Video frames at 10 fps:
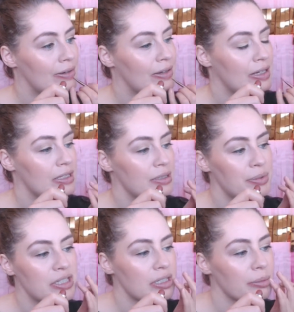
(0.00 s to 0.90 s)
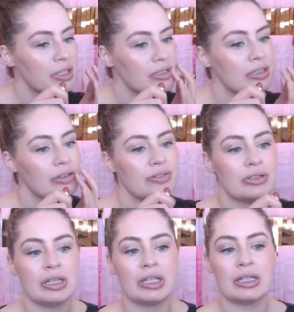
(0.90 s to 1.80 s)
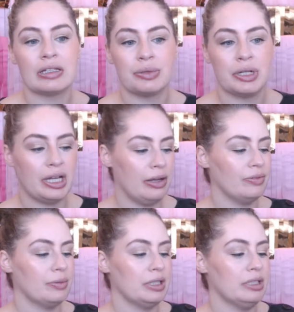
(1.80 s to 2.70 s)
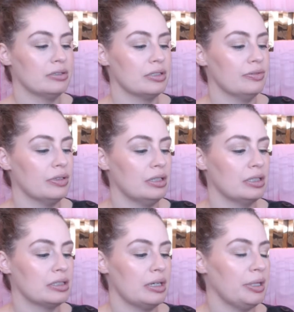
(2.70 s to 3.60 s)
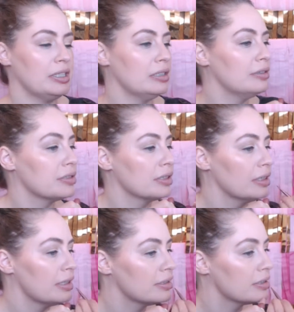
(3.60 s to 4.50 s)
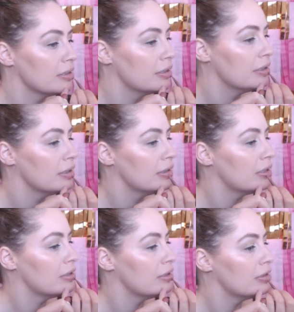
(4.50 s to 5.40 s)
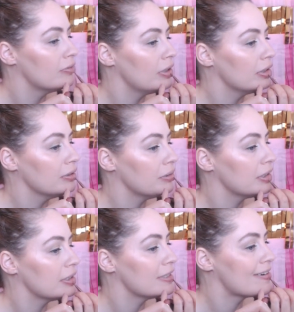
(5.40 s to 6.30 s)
It's been summer and stuff, so I think that's why I haven't really used it for a long time. I did use it last fall and winter.